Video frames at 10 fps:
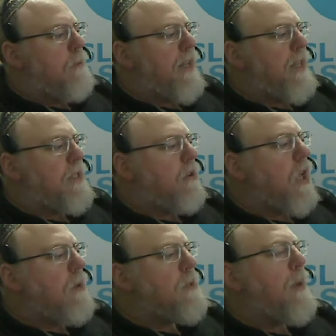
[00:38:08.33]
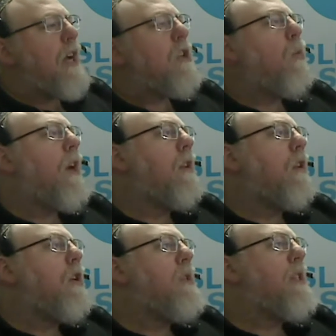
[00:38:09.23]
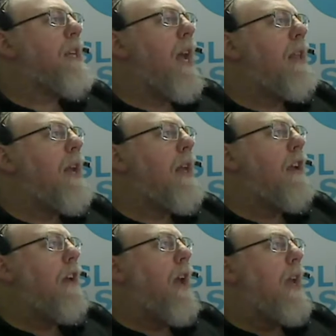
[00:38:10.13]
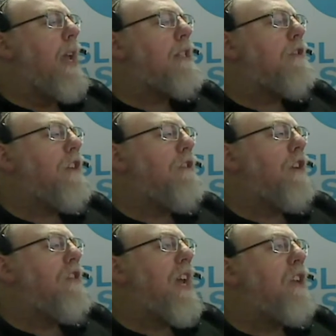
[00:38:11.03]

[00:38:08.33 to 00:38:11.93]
but still comes back to what you were saying, that I guess if they feel they